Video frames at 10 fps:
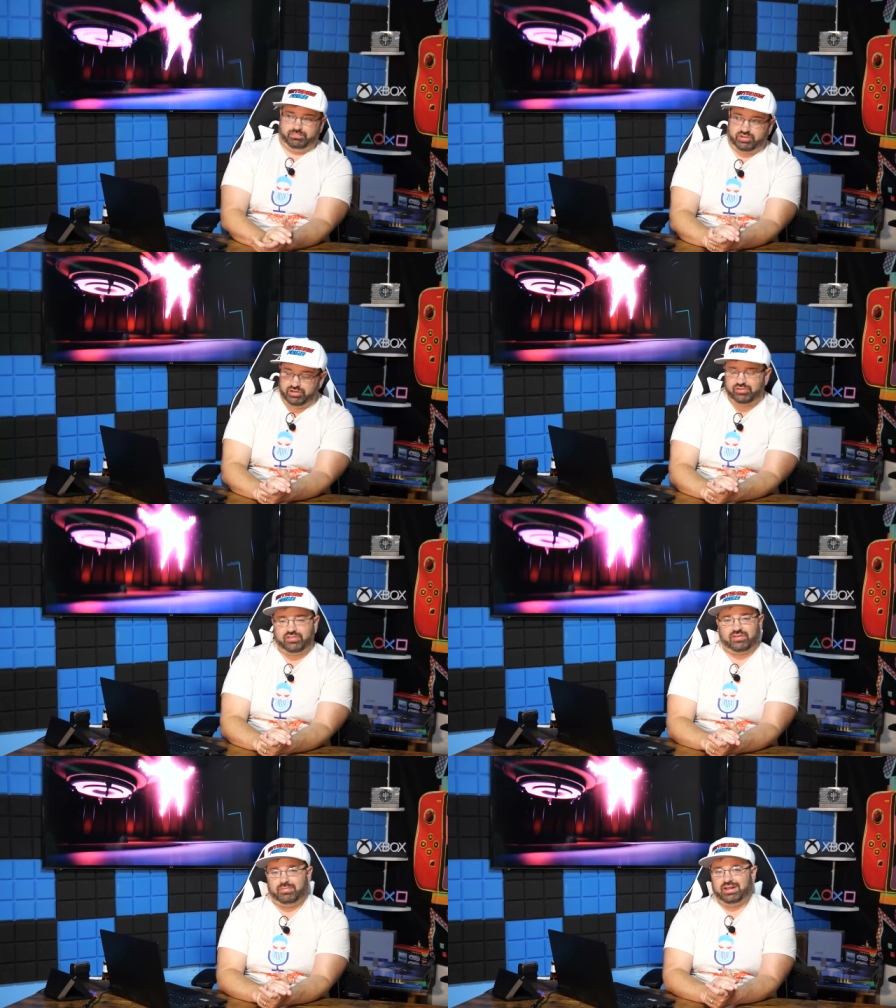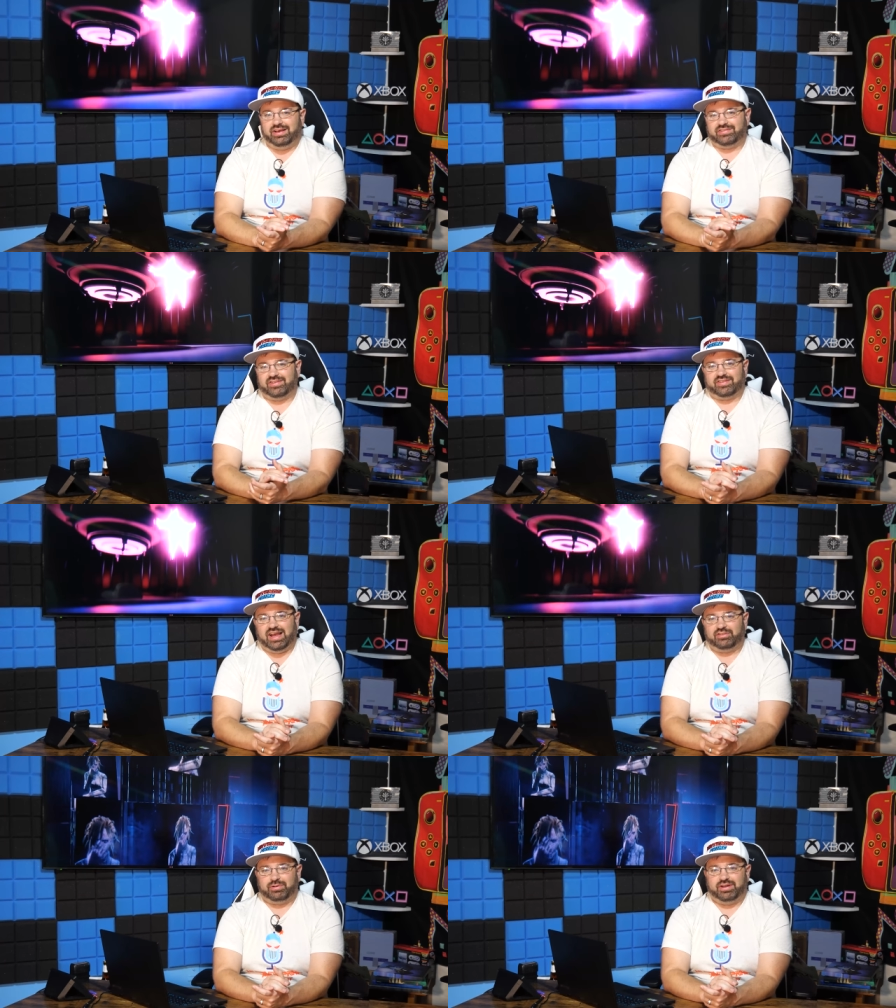clearly somebody else
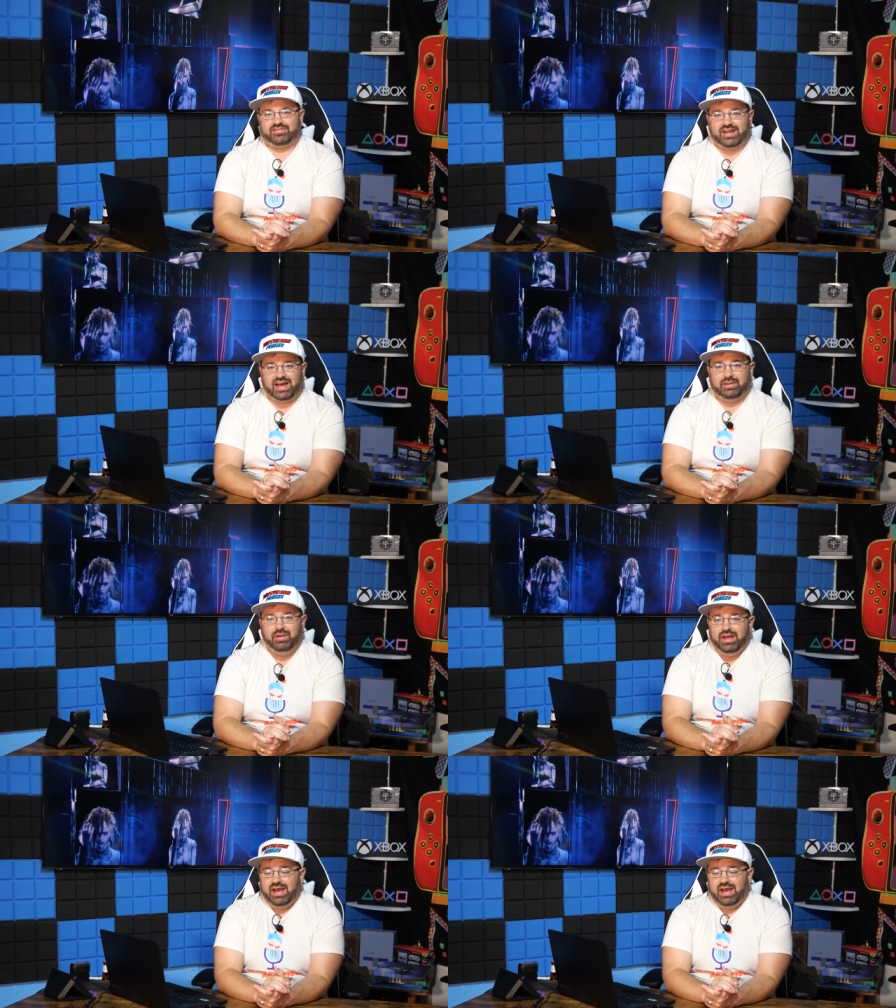decides when it's time.